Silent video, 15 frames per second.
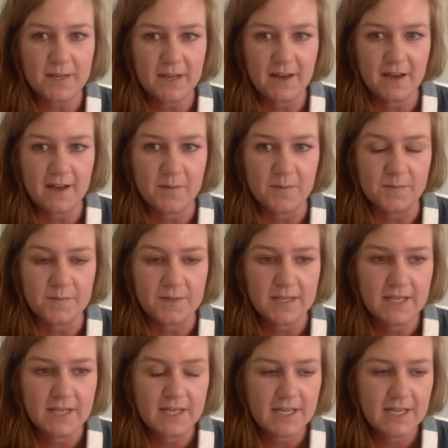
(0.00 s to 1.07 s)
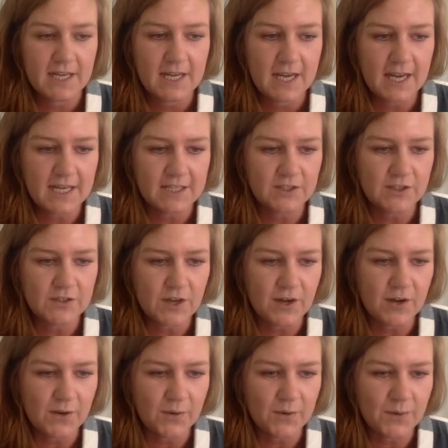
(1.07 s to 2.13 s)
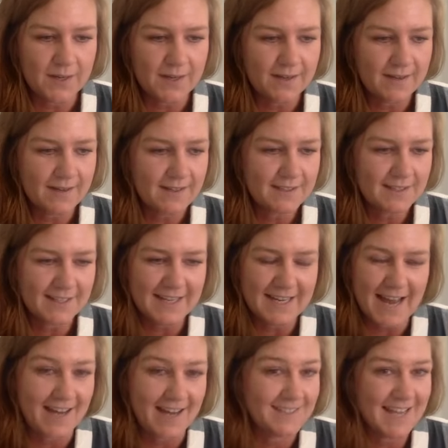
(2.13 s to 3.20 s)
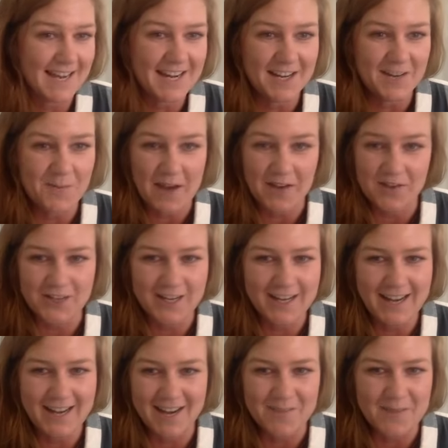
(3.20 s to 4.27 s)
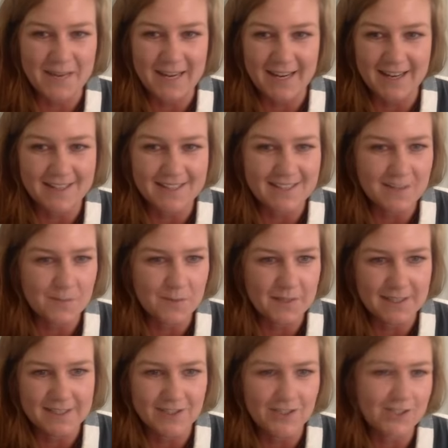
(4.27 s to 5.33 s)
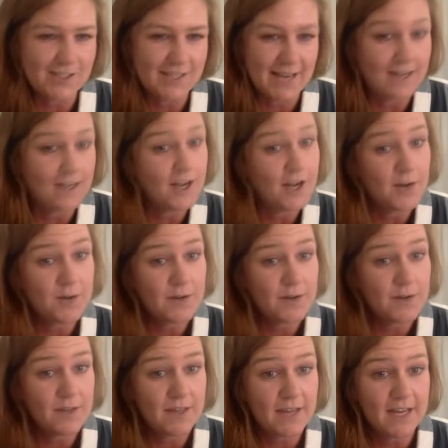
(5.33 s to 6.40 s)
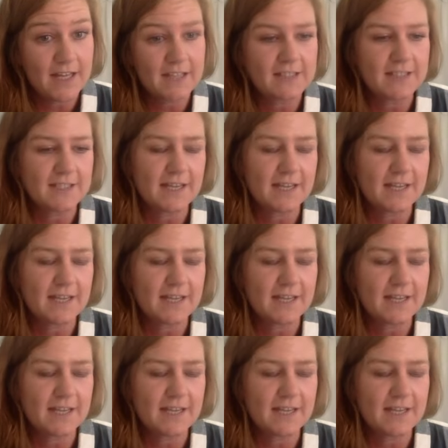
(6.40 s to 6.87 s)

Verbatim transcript: and so yeah, setting a boundary can be as simple as just saying no to things.